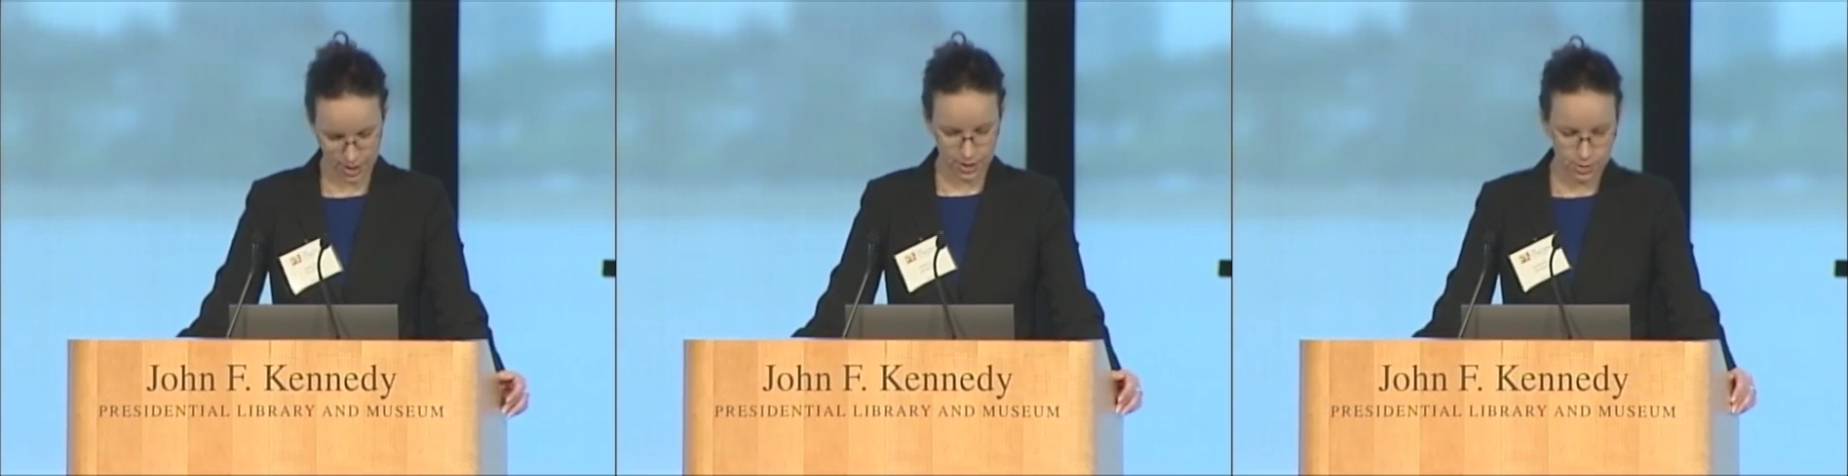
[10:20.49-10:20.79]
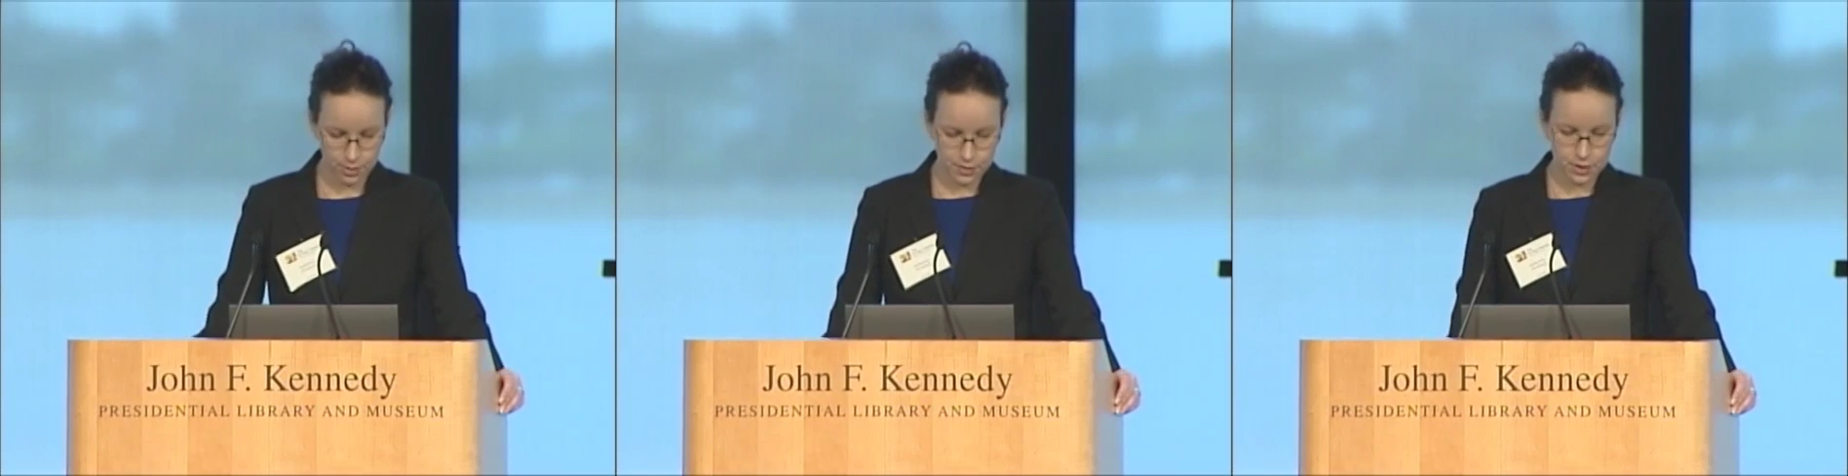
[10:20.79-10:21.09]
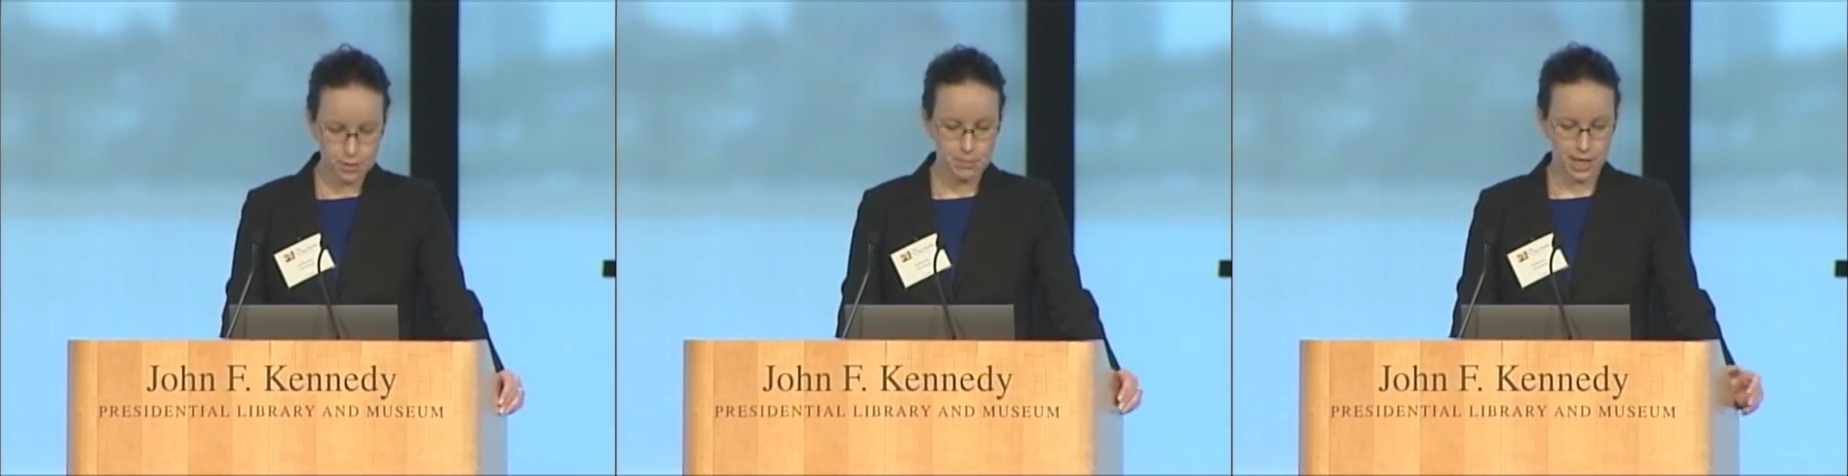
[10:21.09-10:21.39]
You
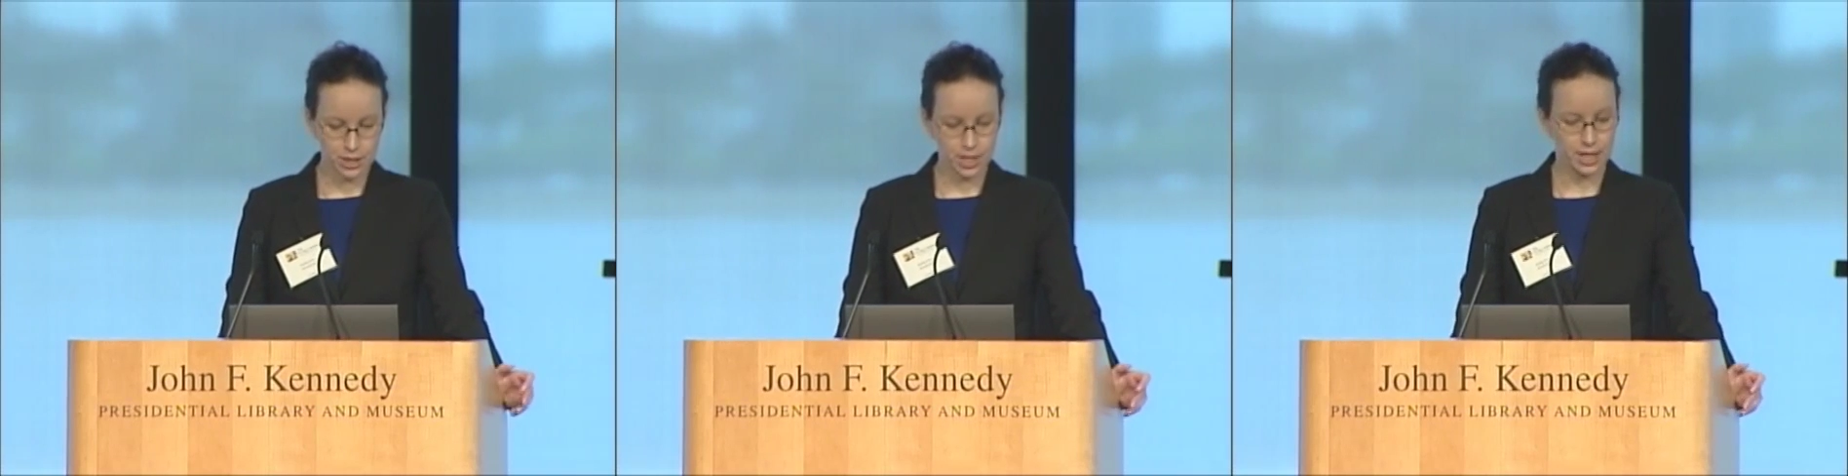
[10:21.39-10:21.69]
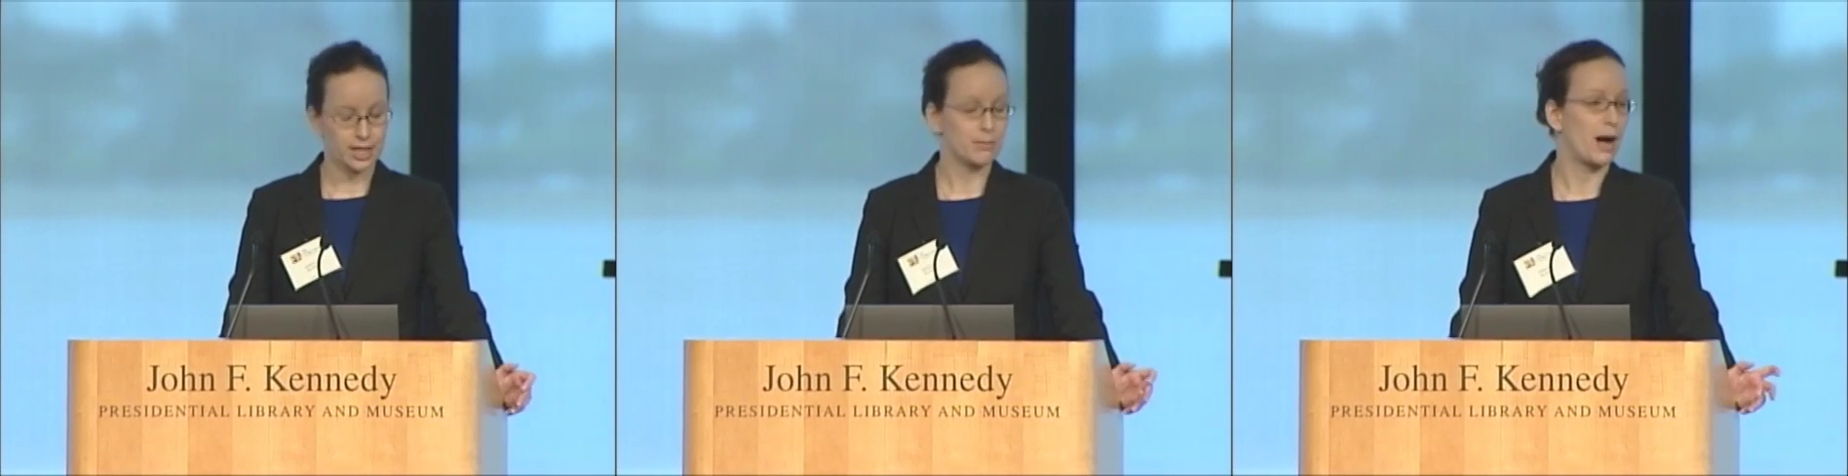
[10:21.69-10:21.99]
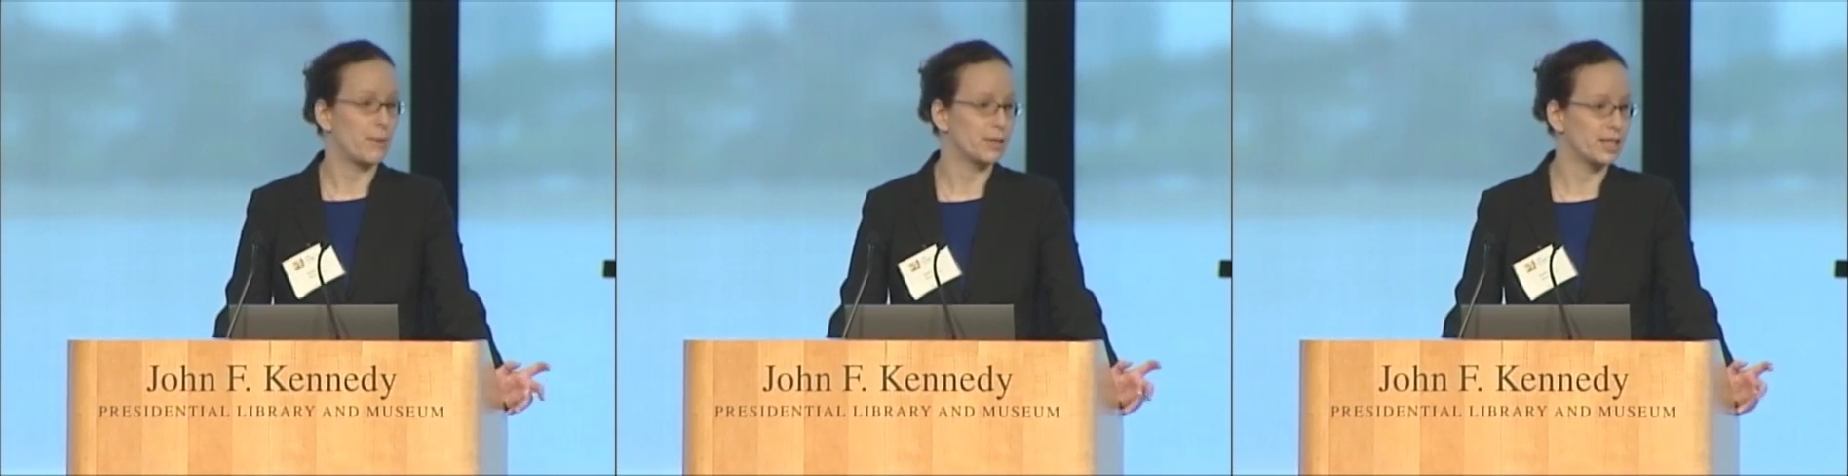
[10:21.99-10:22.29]
review the budget and the
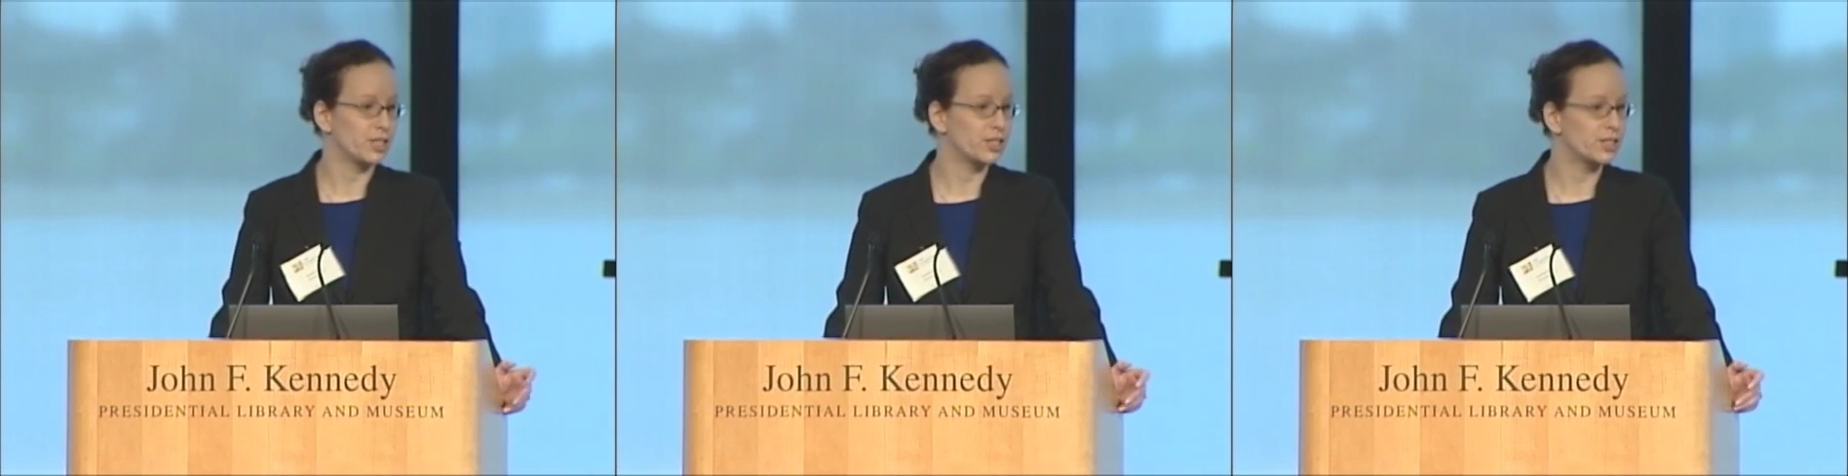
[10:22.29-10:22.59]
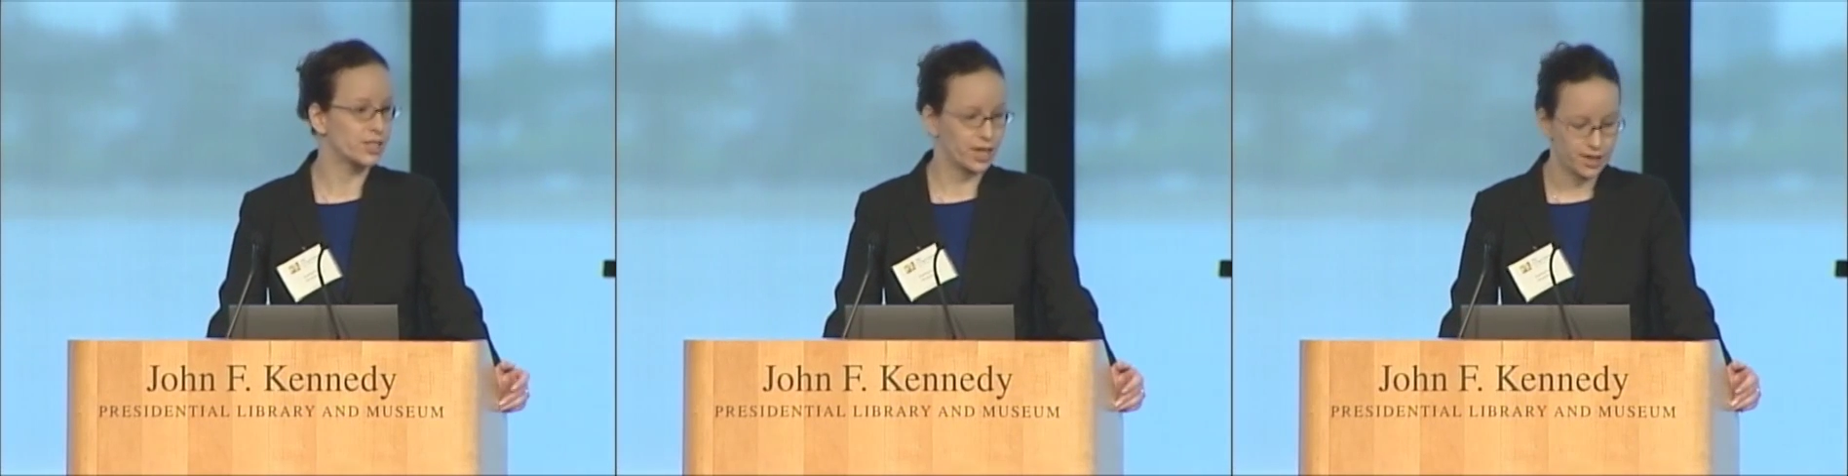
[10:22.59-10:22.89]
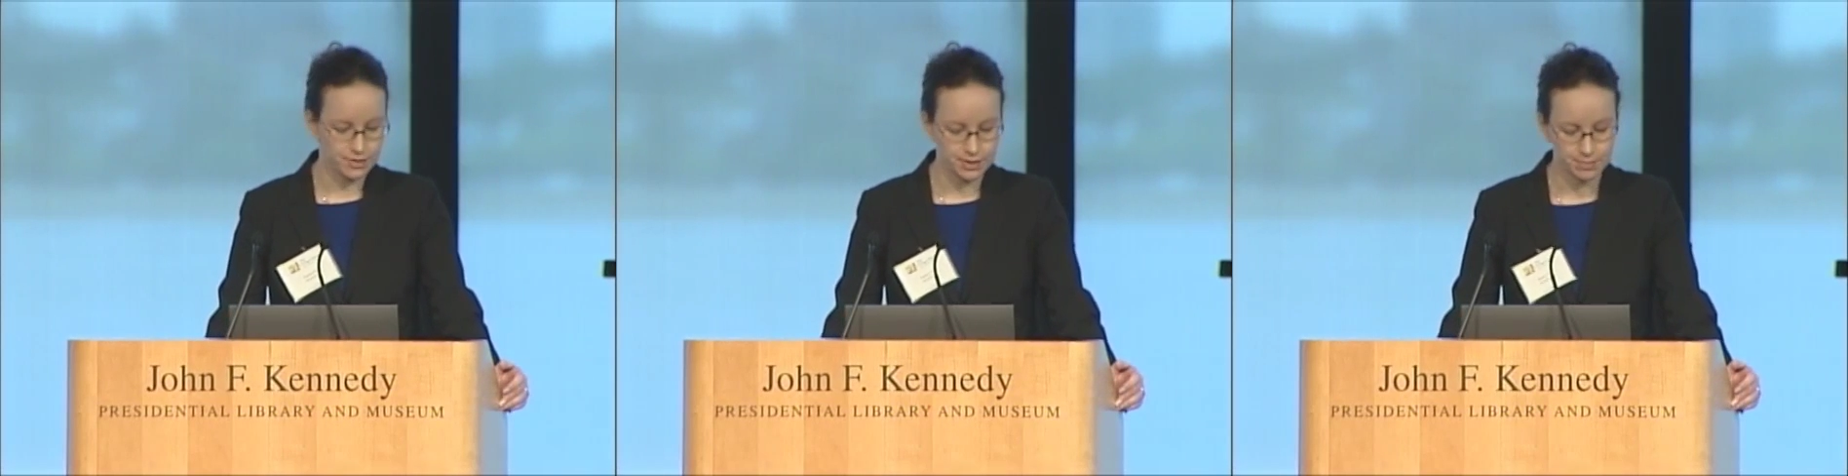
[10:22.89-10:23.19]
population
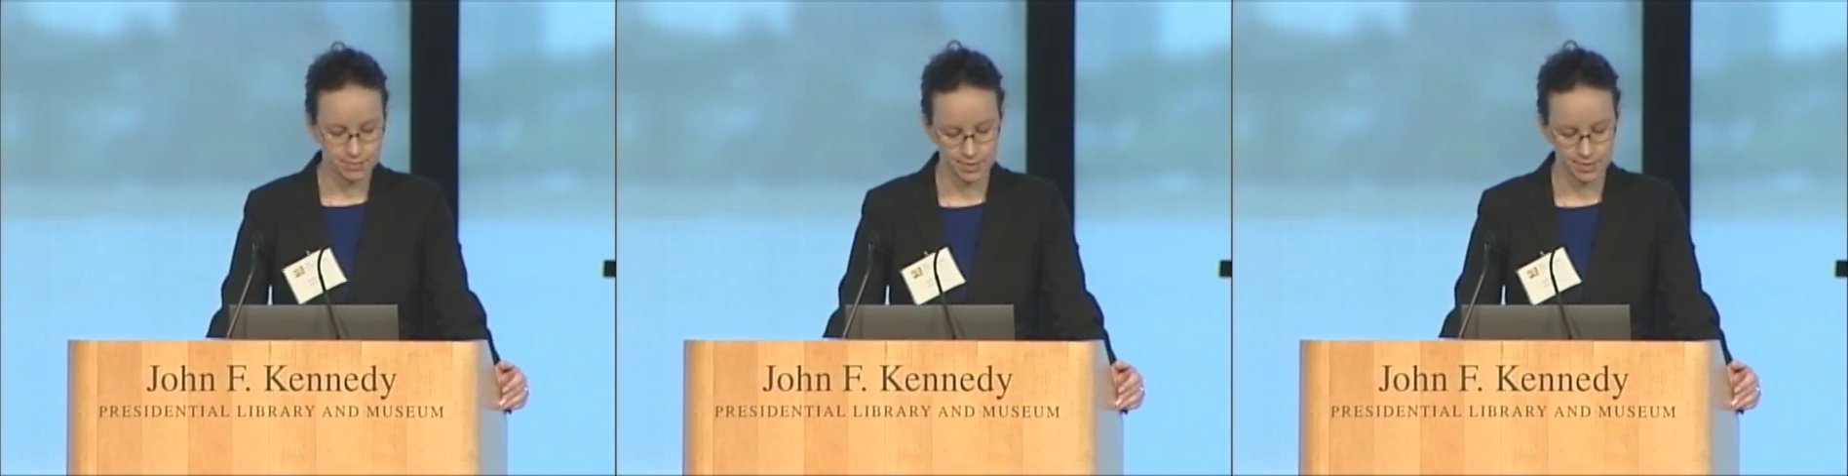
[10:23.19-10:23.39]
served.